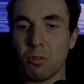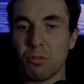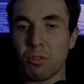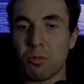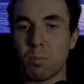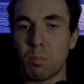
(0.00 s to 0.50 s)

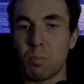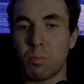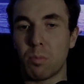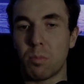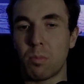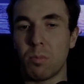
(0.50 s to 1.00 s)
just
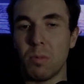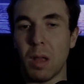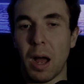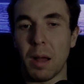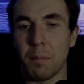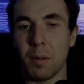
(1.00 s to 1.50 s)

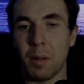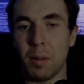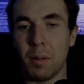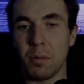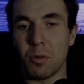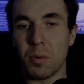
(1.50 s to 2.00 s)
not
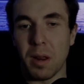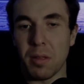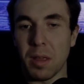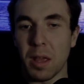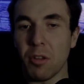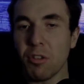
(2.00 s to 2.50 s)
doing
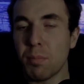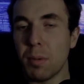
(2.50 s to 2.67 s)
anything else.